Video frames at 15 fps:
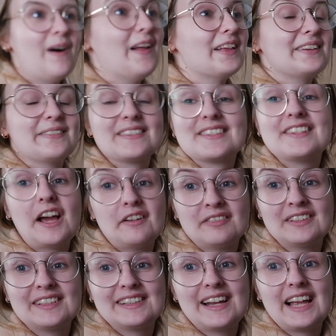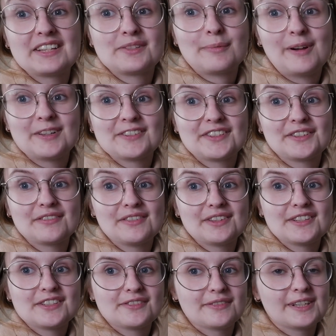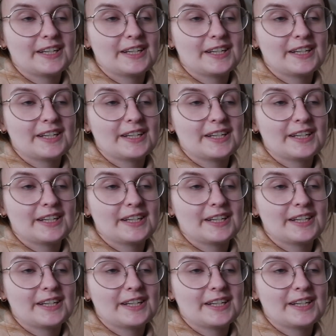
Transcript: Molly was definitely not sponsored for this